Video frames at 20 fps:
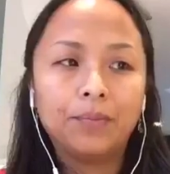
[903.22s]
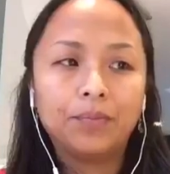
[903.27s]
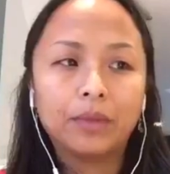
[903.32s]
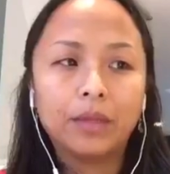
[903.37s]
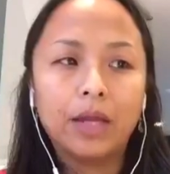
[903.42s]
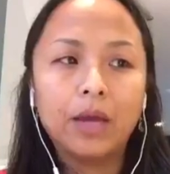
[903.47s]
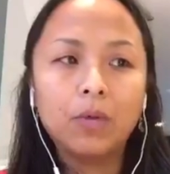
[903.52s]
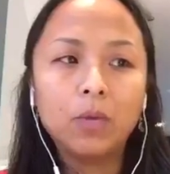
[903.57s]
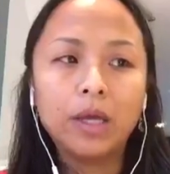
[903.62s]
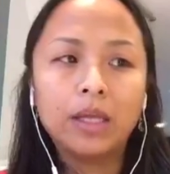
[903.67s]

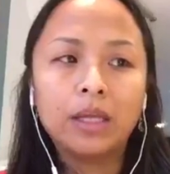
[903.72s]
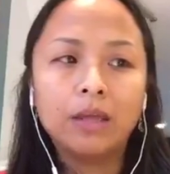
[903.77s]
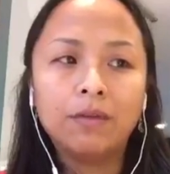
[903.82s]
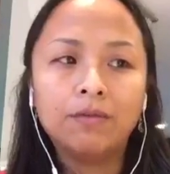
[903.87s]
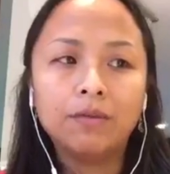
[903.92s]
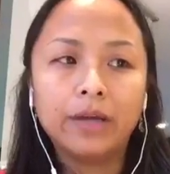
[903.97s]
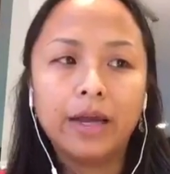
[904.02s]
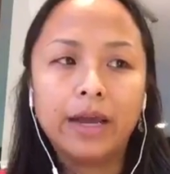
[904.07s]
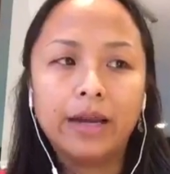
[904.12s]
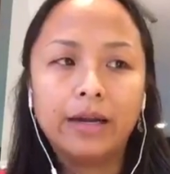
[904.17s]
they will
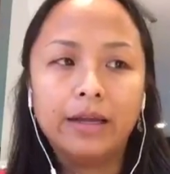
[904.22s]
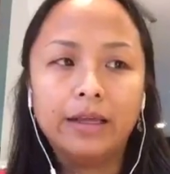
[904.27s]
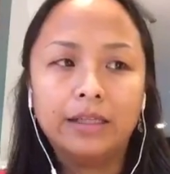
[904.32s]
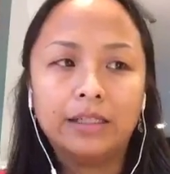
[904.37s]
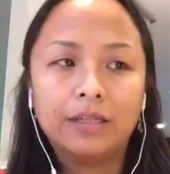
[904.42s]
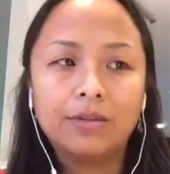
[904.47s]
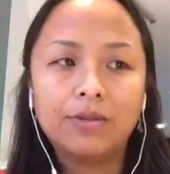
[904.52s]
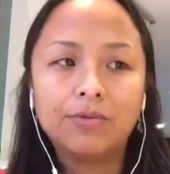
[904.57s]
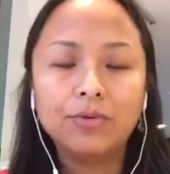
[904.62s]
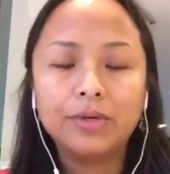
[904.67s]
give you at
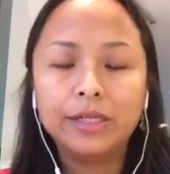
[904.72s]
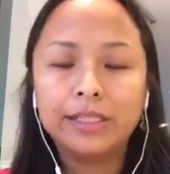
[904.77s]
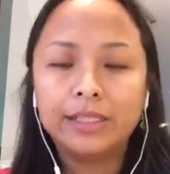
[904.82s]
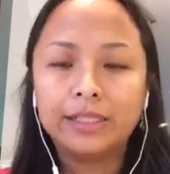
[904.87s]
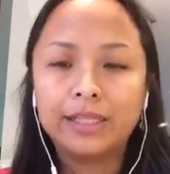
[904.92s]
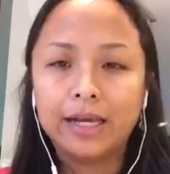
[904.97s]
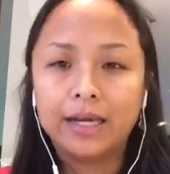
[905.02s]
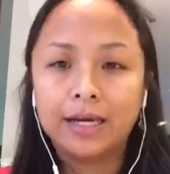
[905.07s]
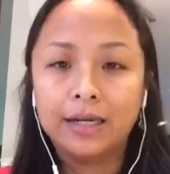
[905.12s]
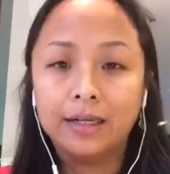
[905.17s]
least 3
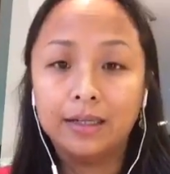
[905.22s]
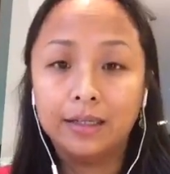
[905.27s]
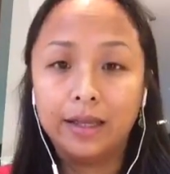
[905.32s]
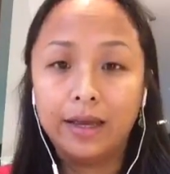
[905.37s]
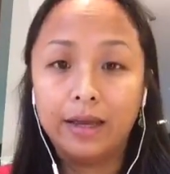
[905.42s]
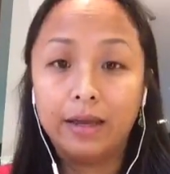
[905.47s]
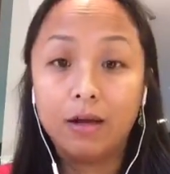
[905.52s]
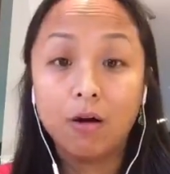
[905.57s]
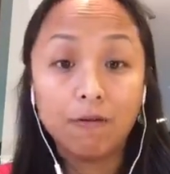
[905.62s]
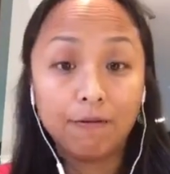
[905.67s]
seconds a
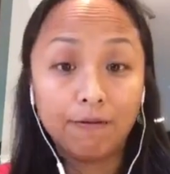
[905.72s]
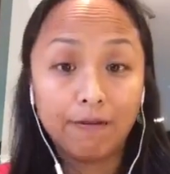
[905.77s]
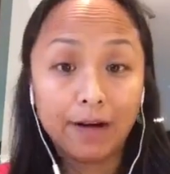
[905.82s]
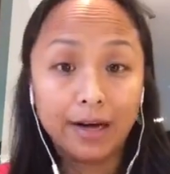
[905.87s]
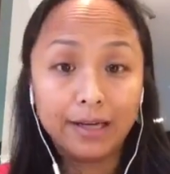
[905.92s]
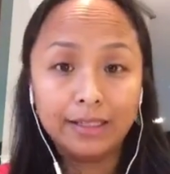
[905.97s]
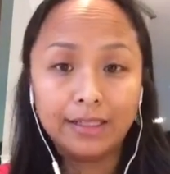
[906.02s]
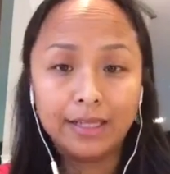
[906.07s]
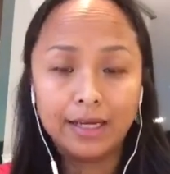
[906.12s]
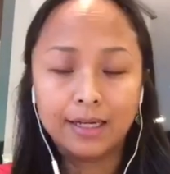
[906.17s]
day or
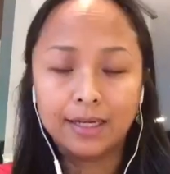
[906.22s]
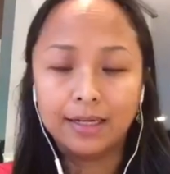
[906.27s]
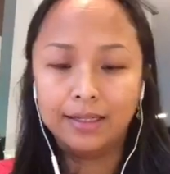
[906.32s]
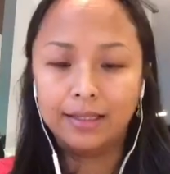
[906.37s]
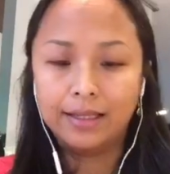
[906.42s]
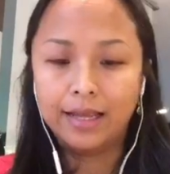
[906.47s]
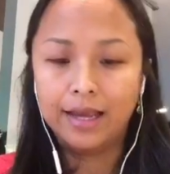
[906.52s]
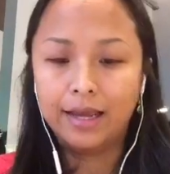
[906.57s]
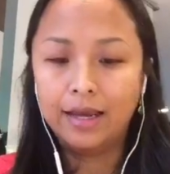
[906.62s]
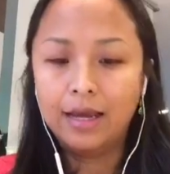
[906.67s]
5 seconds
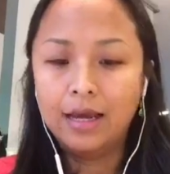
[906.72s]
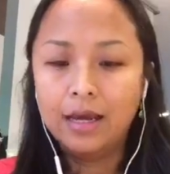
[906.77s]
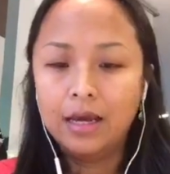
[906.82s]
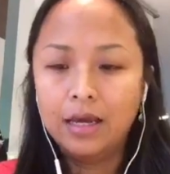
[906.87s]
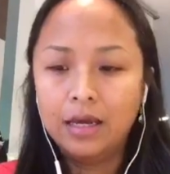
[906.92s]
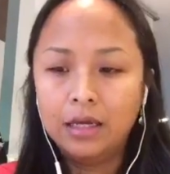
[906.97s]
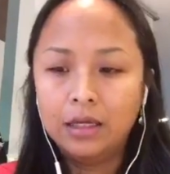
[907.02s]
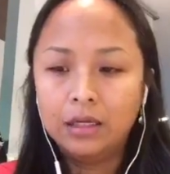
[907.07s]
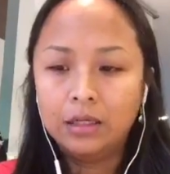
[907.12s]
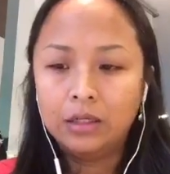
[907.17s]
a day
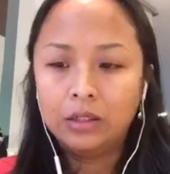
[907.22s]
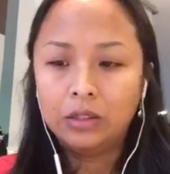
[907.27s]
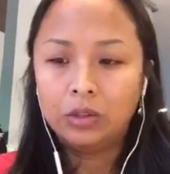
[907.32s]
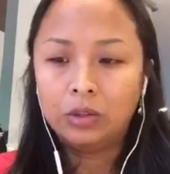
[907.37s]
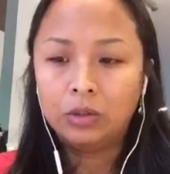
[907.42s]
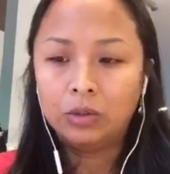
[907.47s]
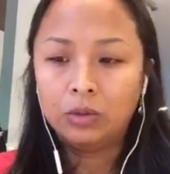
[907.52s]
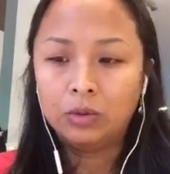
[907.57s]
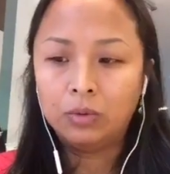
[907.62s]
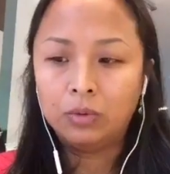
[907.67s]

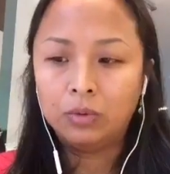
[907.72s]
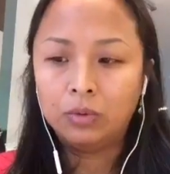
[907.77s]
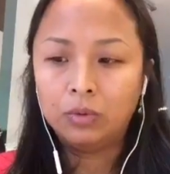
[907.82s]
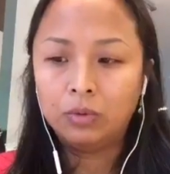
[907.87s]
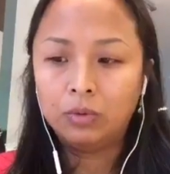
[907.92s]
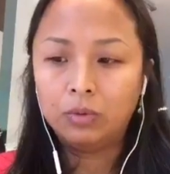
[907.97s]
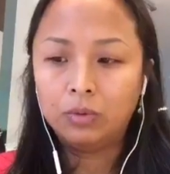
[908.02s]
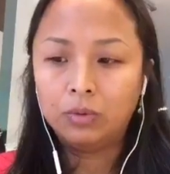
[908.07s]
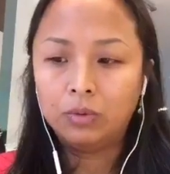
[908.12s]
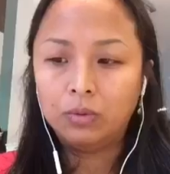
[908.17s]

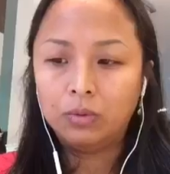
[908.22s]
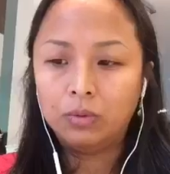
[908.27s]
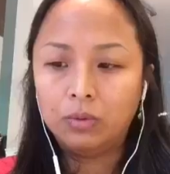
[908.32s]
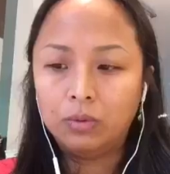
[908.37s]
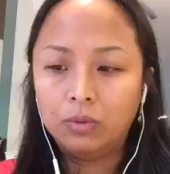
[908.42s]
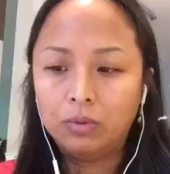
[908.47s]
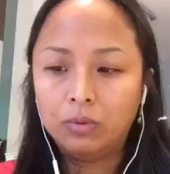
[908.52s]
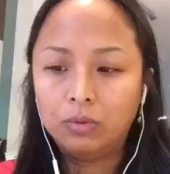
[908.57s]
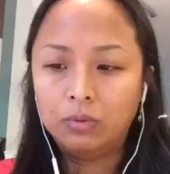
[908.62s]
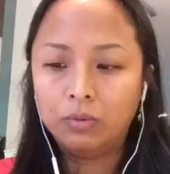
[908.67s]
to
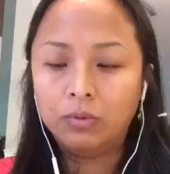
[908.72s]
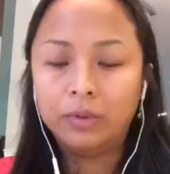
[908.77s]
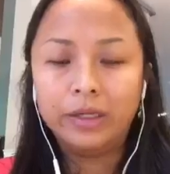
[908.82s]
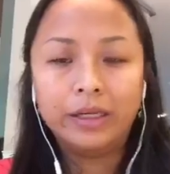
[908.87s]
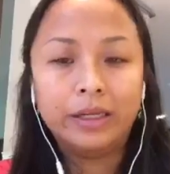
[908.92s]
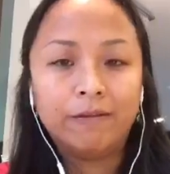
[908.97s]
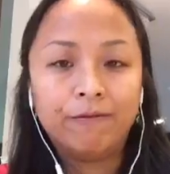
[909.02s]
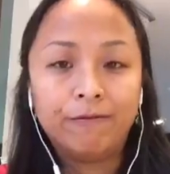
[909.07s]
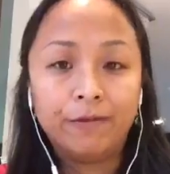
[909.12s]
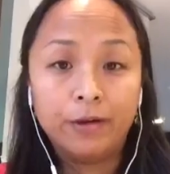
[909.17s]

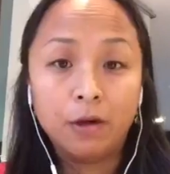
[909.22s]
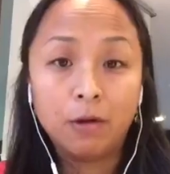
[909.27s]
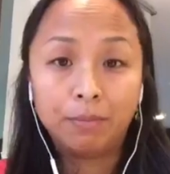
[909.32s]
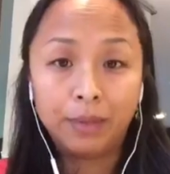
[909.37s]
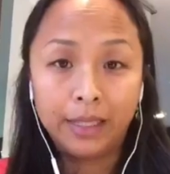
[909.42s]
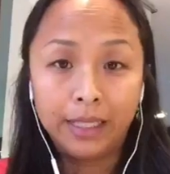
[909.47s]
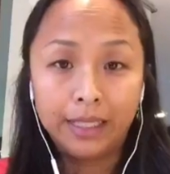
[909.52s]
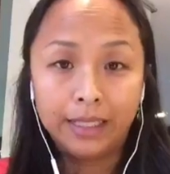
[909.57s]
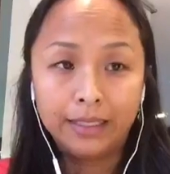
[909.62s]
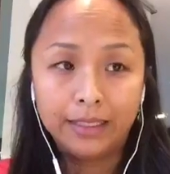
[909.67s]
really feel
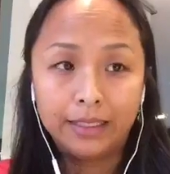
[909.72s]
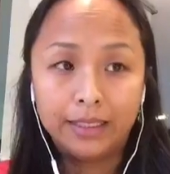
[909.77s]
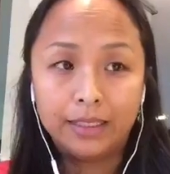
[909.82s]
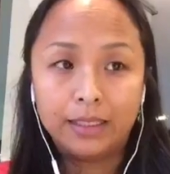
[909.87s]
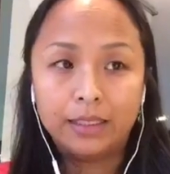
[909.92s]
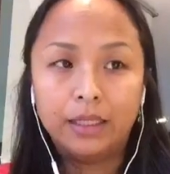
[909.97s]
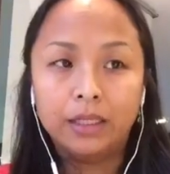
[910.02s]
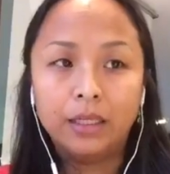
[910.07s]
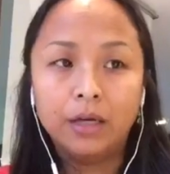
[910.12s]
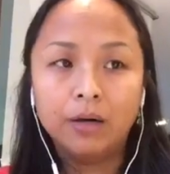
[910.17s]

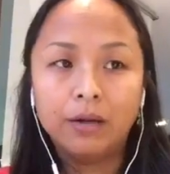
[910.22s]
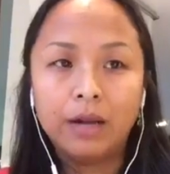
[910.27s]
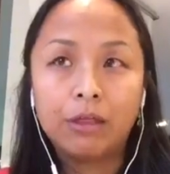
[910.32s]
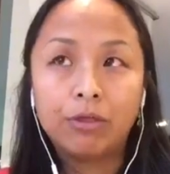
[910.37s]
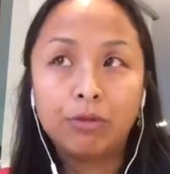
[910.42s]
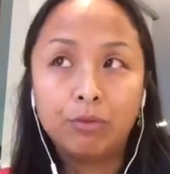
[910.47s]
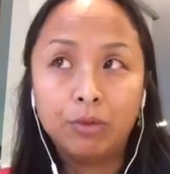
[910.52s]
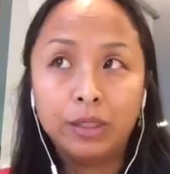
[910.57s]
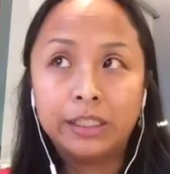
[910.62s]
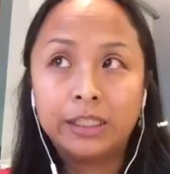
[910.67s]
peace.
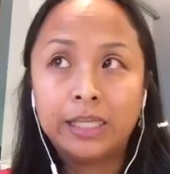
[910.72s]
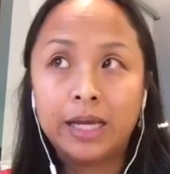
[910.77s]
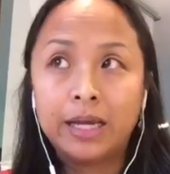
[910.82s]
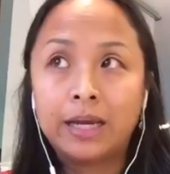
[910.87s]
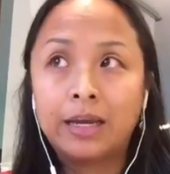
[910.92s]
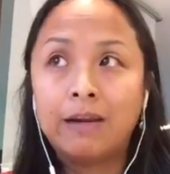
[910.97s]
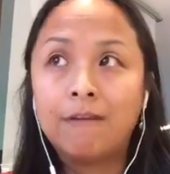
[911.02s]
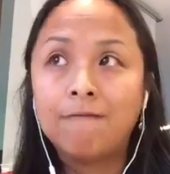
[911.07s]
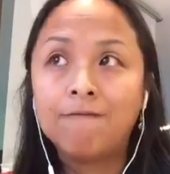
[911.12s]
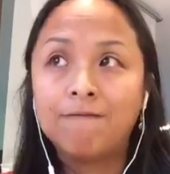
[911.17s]
Like 3
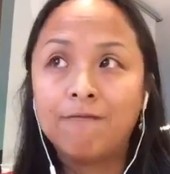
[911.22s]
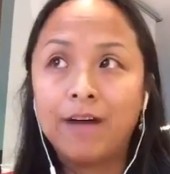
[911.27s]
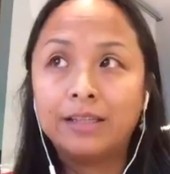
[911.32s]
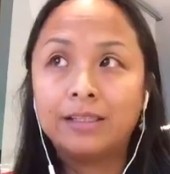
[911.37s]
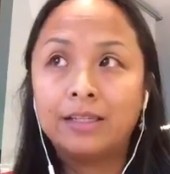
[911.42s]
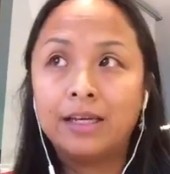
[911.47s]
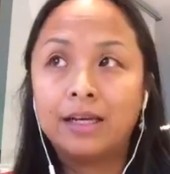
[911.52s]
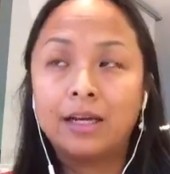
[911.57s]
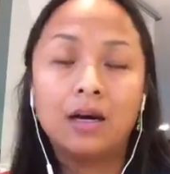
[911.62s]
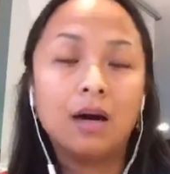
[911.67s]
seconds and
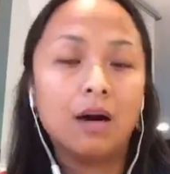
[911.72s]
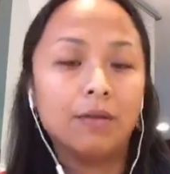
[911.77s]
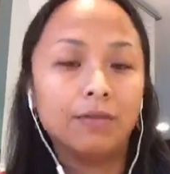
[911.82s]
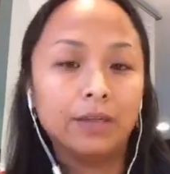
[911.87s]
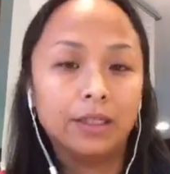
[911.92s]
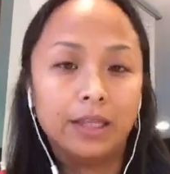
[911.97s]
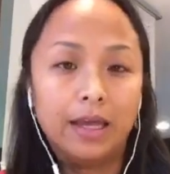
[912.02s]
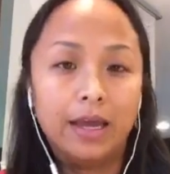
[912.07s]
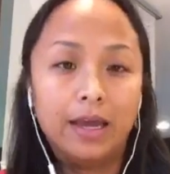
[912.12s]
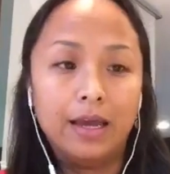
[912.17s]
5 seconds of
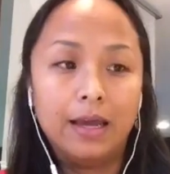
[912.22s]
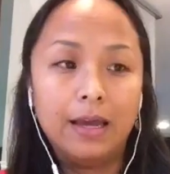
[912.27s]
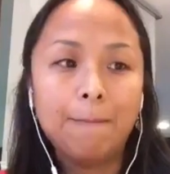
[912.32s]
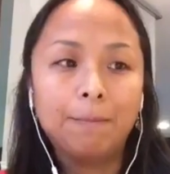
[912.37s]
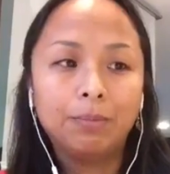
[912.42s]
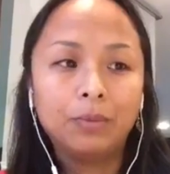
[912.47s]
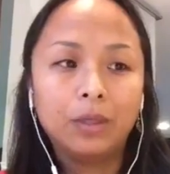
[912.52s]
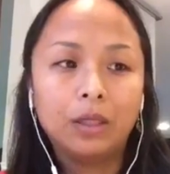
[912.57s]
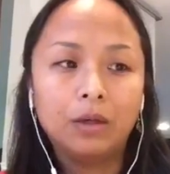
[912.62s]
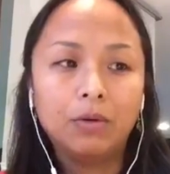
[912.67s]
the day,
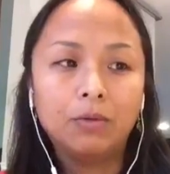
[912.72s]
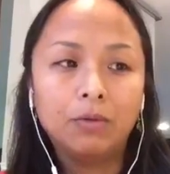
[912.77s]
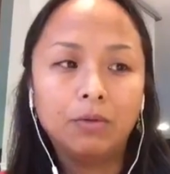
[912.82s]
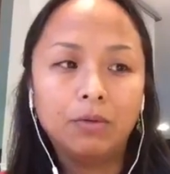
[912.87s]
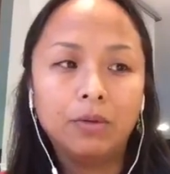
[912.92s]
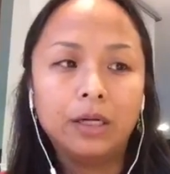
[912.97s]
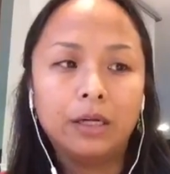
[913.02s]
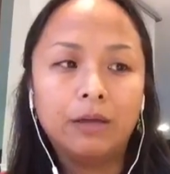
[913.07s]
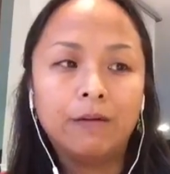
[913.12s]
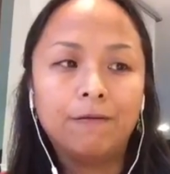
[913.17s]
you
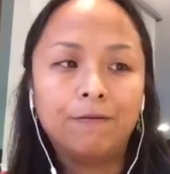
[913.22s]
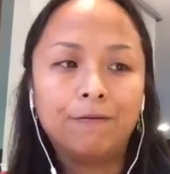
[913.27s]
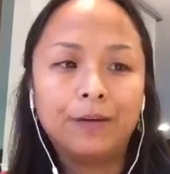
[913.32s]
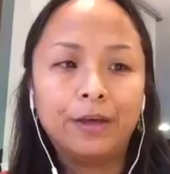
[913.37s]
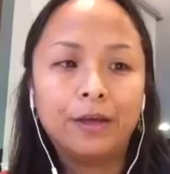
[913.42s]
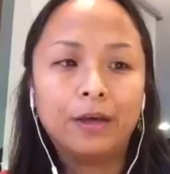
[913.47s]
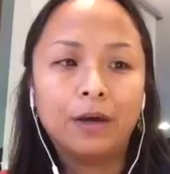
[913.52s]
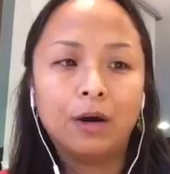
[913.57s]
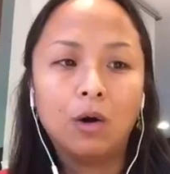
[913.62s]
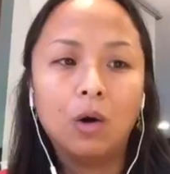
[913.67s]
really
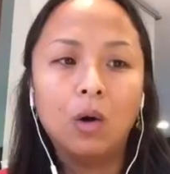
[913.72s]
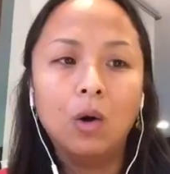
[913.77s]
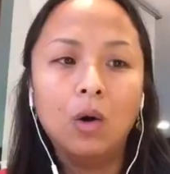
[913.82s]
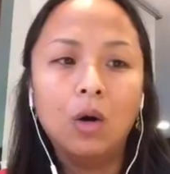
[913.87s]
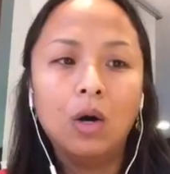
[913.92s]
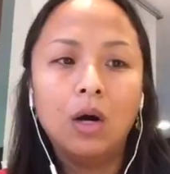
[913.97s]
feel